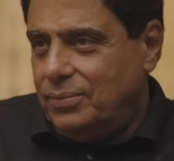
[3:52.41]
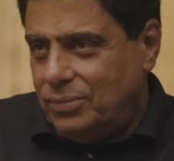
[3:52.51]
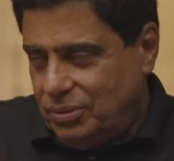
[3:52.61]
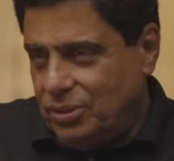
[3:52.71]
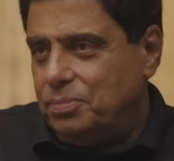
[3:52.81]

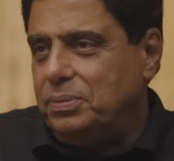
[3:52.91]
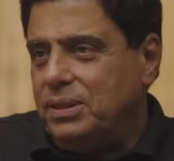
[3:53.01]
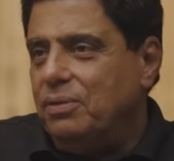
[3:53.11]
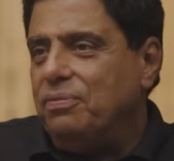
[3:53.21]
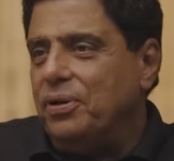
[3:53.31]
the network
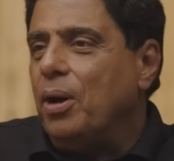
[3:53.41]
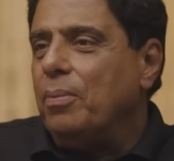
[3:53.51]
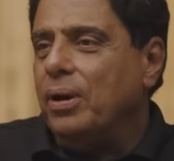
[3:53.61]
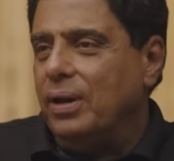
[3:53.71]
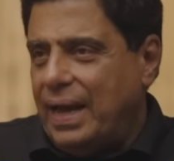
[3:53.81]
being a, a
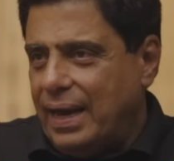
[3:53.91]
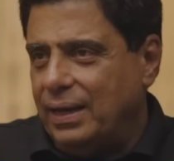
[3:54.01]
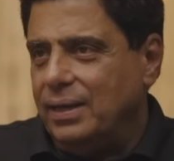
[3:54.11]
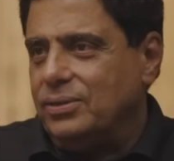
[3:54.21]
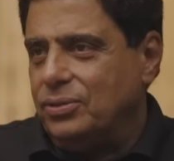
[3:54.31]
phenomenal yeah.
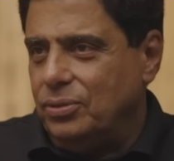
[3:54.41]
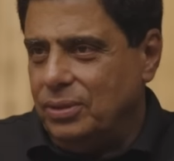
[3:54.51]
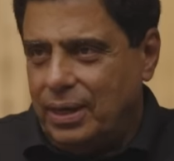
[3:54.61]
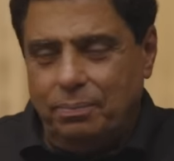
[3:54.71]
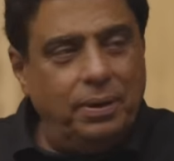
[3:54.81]
catalyst, right? you know,
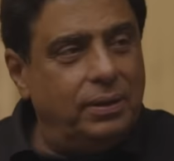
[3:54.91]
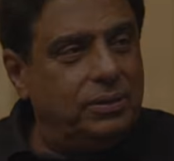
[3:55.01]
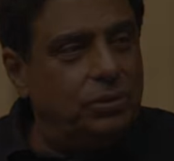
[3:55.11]
their ability